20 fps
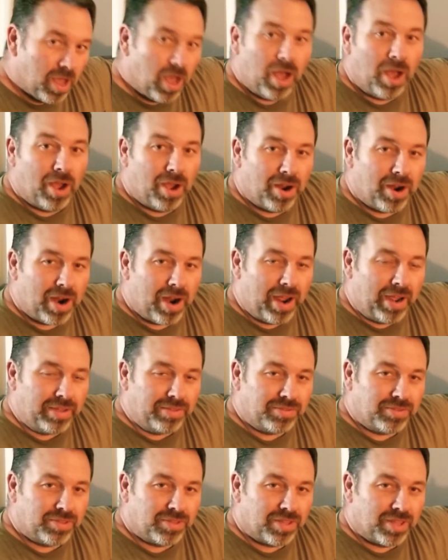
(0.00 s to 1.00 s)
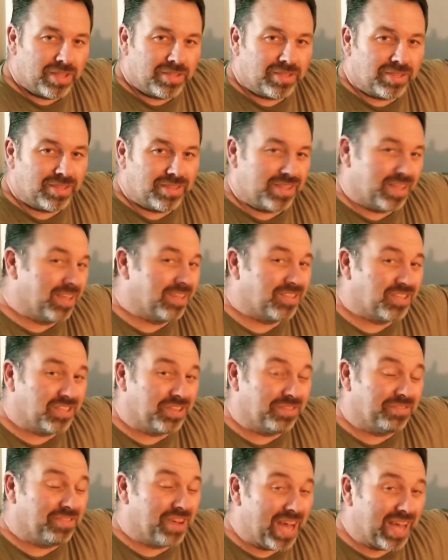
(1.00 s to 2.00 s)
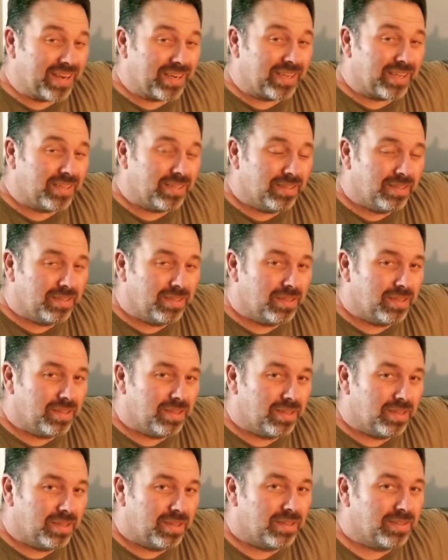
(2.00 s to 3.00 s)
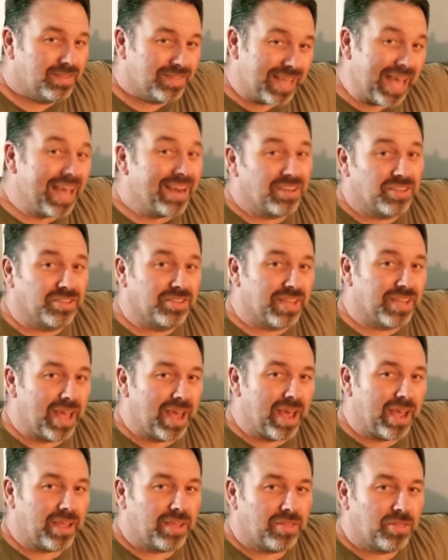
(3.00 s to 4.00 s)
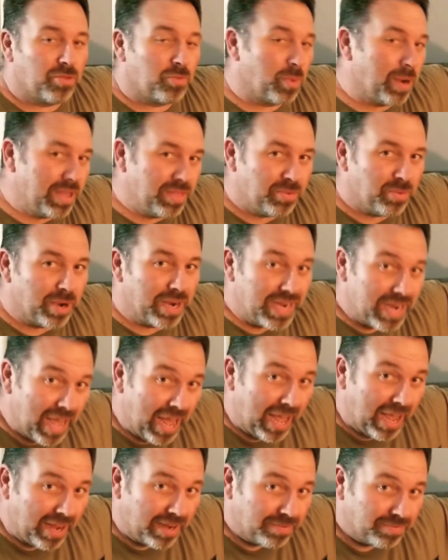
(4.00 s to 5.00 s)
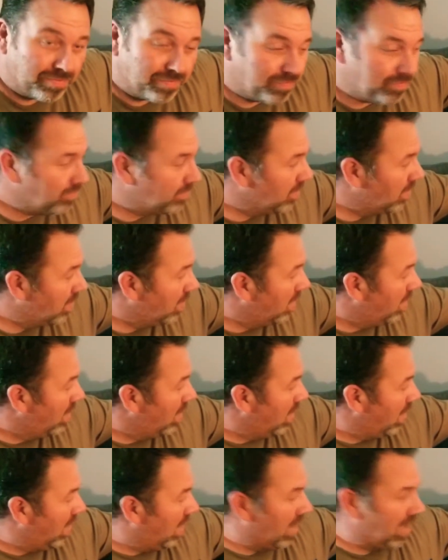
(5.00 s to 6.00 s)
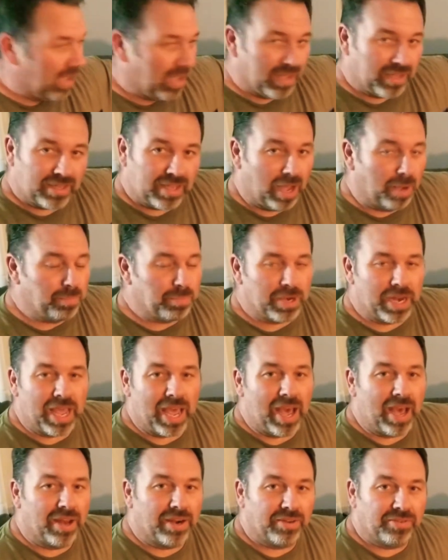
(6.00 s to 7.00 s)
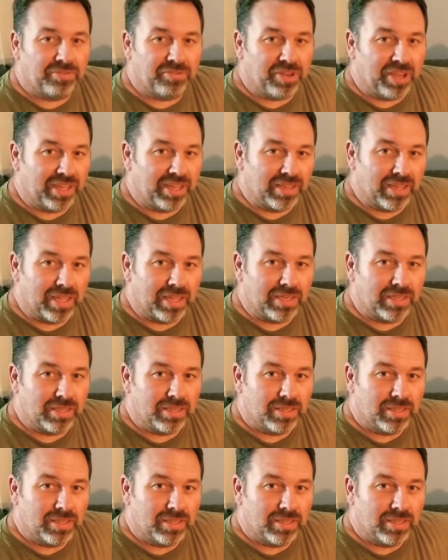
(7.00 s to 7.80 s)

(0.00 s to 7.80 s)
Alright, so this is the Savotta Saddle Sack 339. Company out of Finland.